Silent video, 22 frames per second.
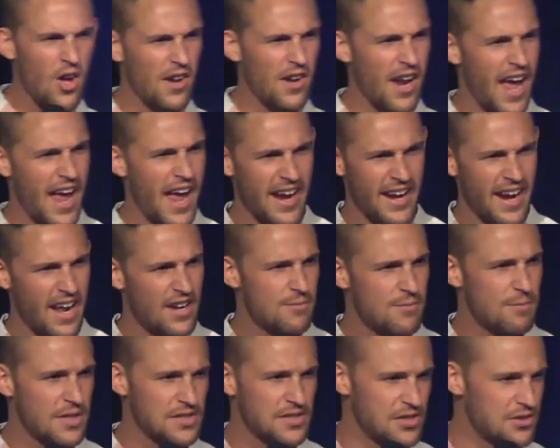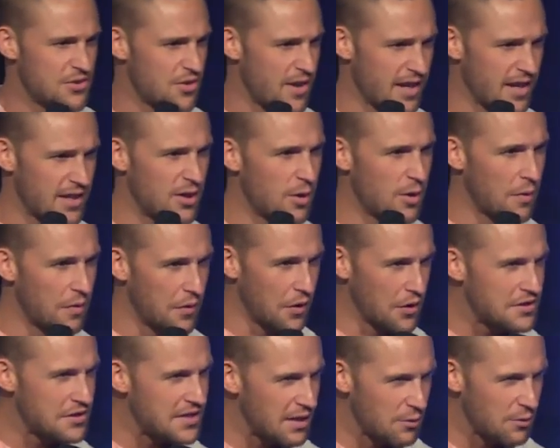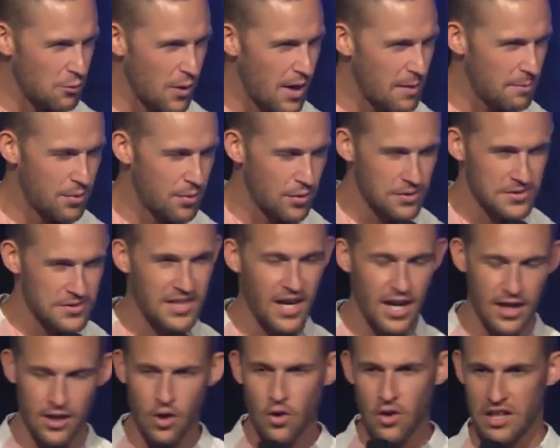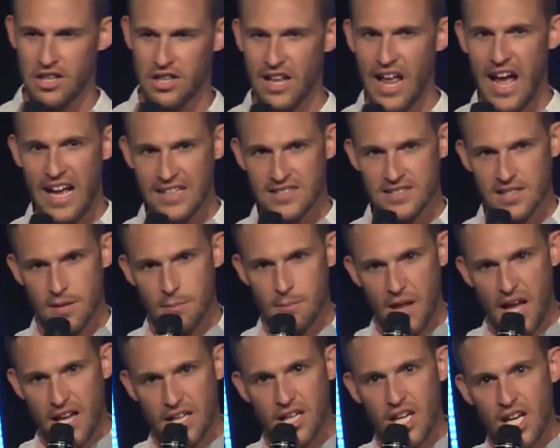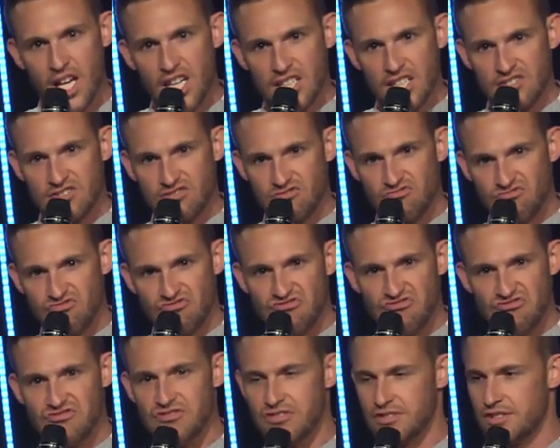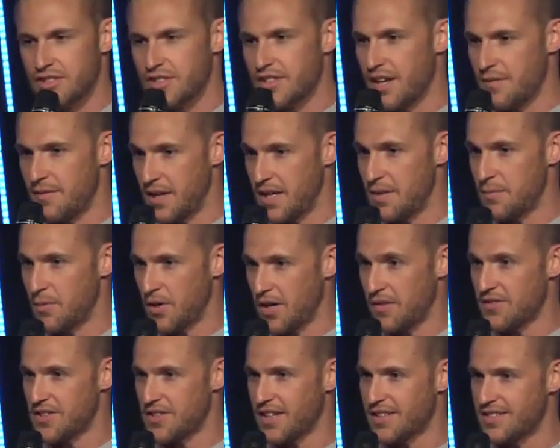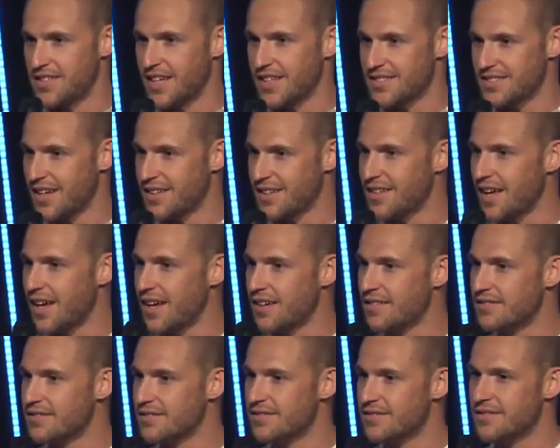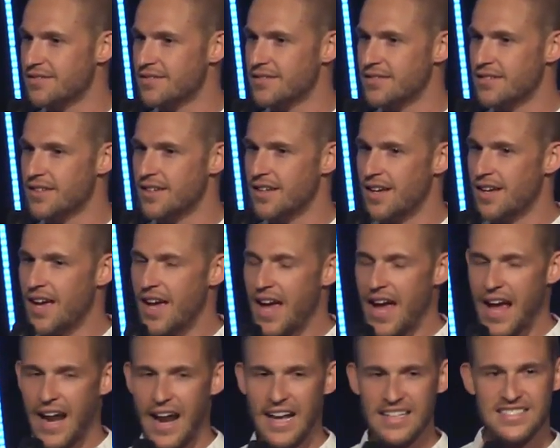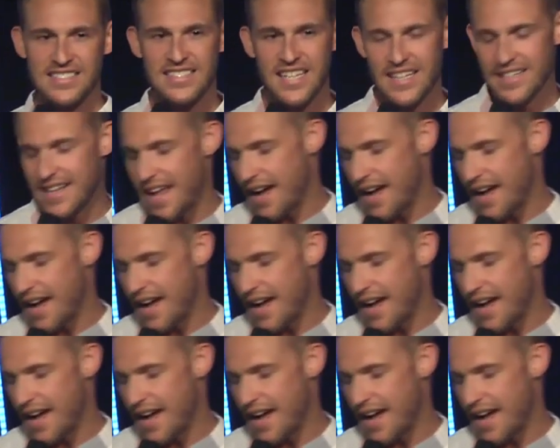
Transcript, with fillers: all night and I must have drank, you know, 13 Red Bulls and I go to class and I'm like, Anyone ever take a test like that? And I sit